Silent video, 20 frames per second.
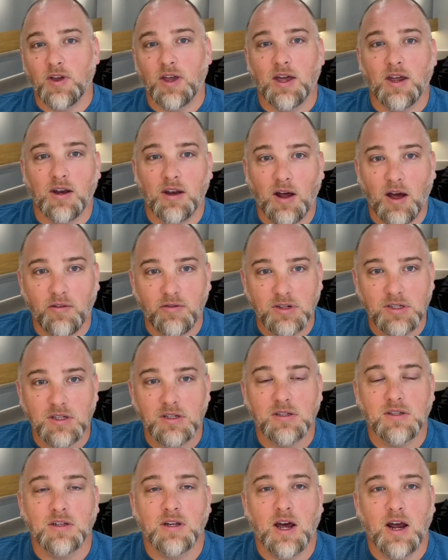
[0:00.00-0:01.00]
and obviously,
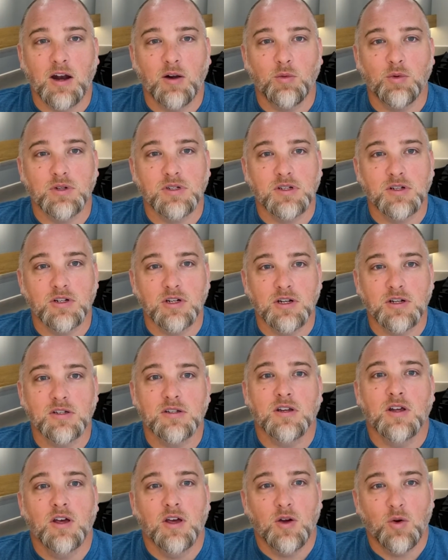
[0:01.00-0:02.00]
as the title would
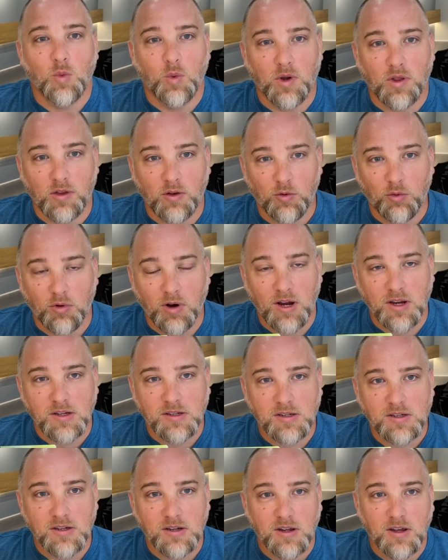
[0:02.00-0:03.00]
suggest, with
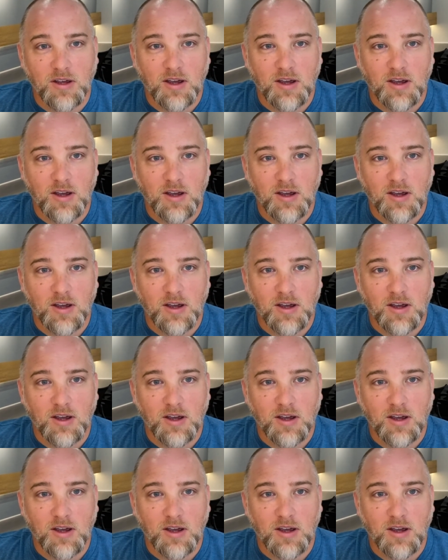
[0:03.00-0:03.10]
grace.